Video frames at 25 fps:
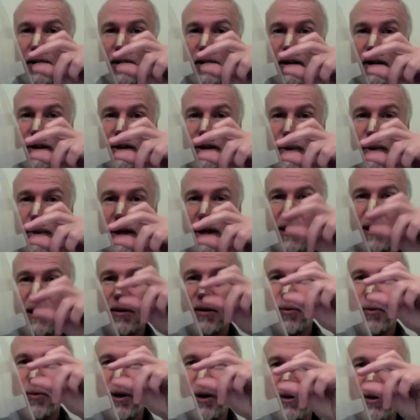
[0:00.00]
depending
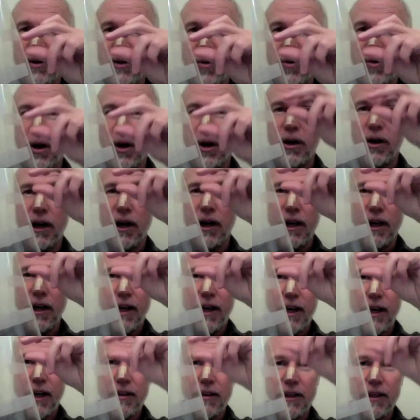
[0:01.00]
on where you are.
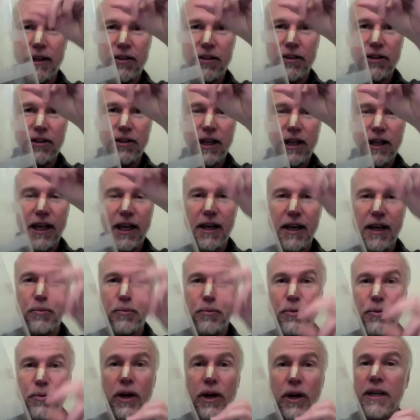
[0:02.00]
And these can
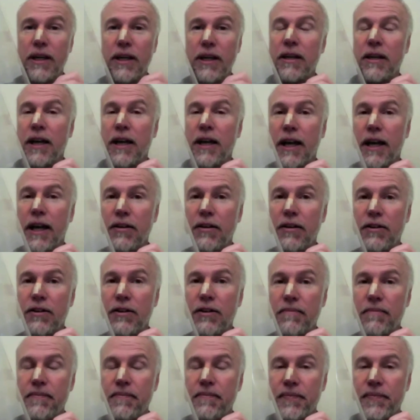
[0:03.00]
be recognized.
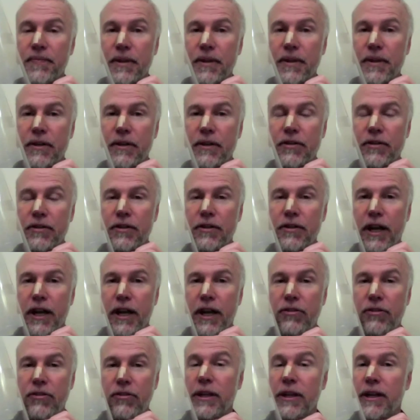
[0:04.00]
This is
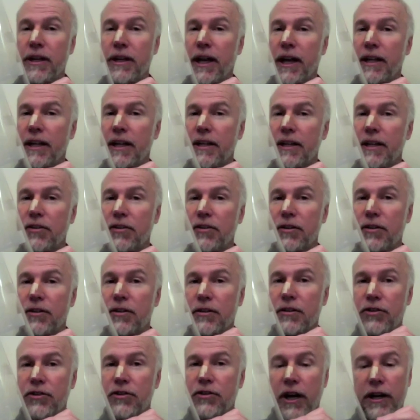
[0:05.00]
actually analogous to the
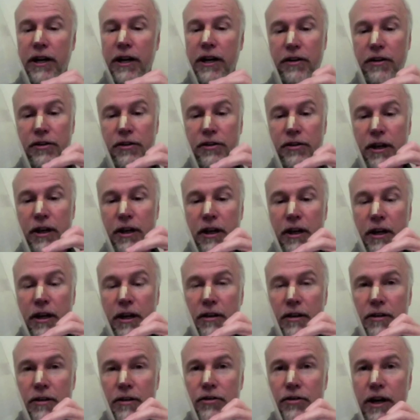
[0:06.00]
jhanas.
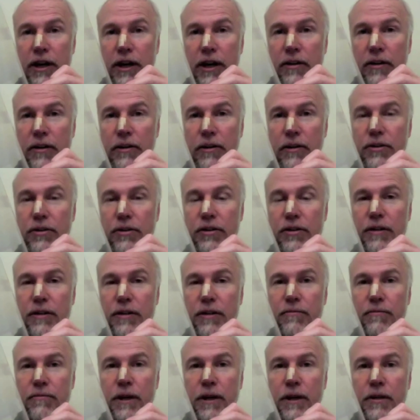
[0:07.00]
The jhana looks
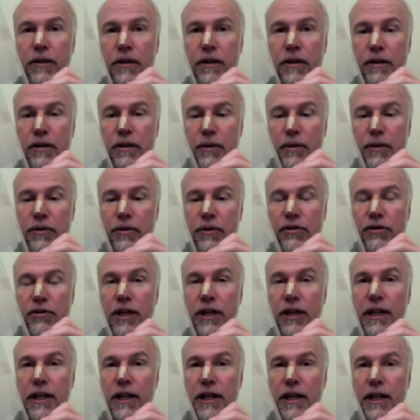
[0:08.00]
different when you're
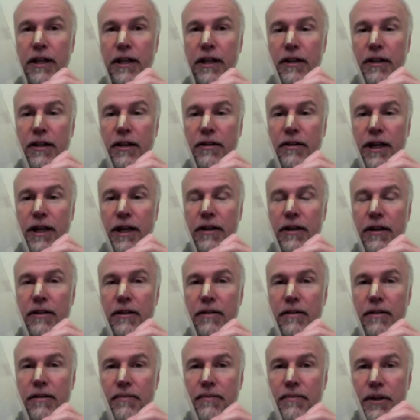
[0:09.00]
sitting in it than
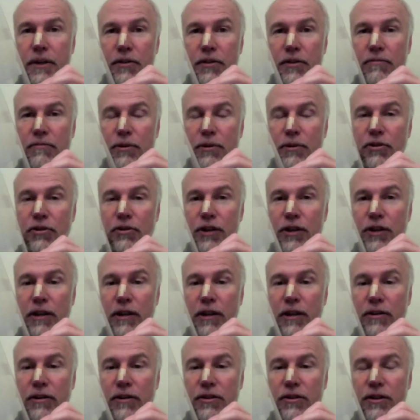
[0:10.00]
this first jhana
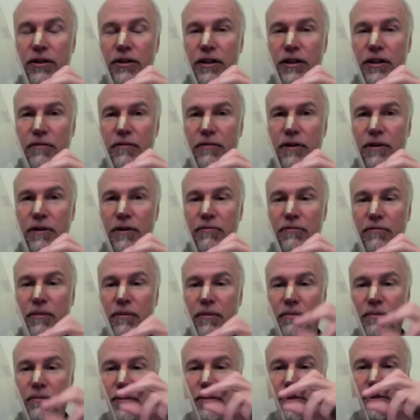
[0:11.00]
looks different
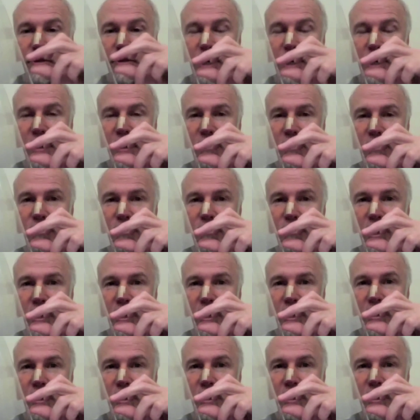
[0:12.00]
from the second
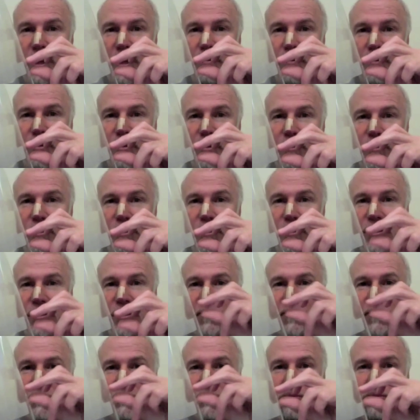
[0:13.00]
jhana which looks
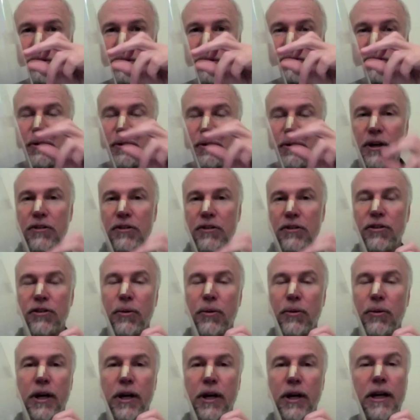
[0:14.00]
different from the third, and
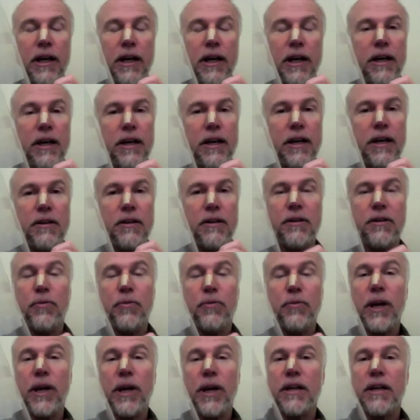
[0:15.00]
so on. And you can
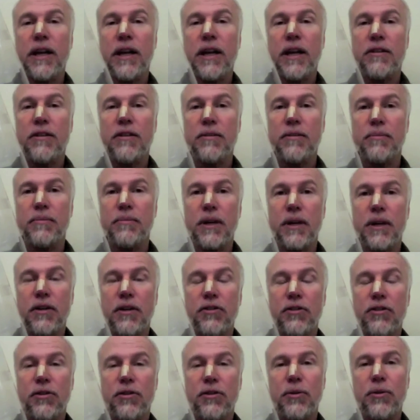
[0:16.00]
recognize them.
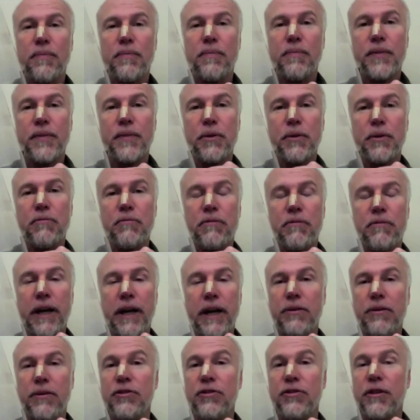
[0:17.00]
So you, you find
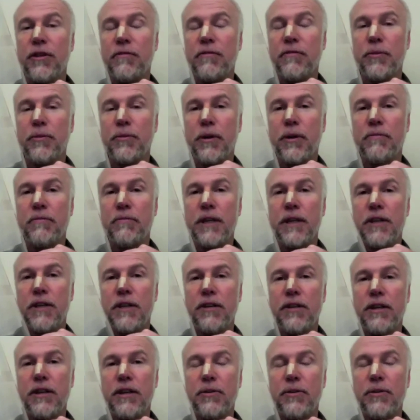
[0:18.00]
yourself in one of these,
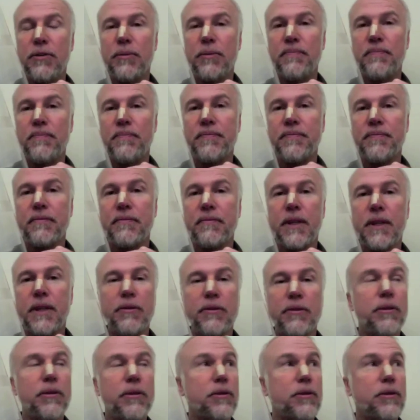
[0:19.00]
and you and
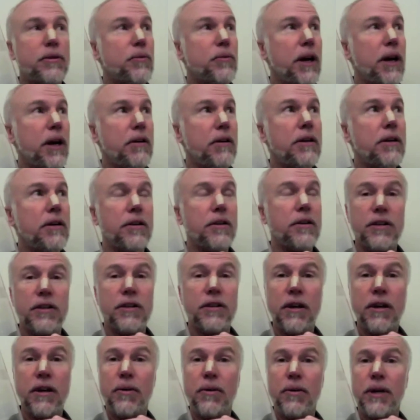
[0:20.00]
you look around, and you say,
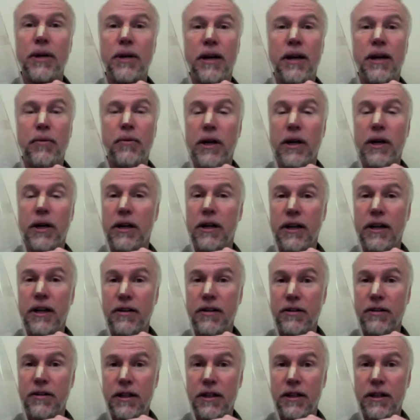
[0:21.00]
"Oh, okay, I
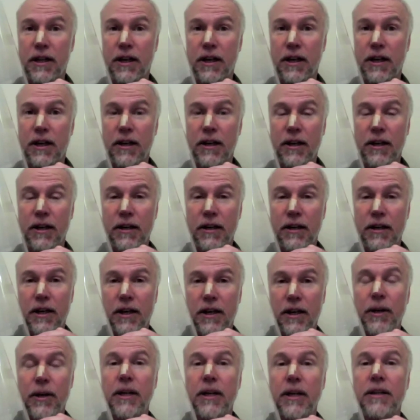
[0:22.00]
recognize the uh, I
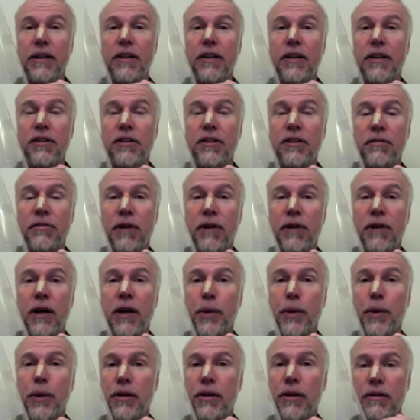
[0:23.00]
recognize this environment.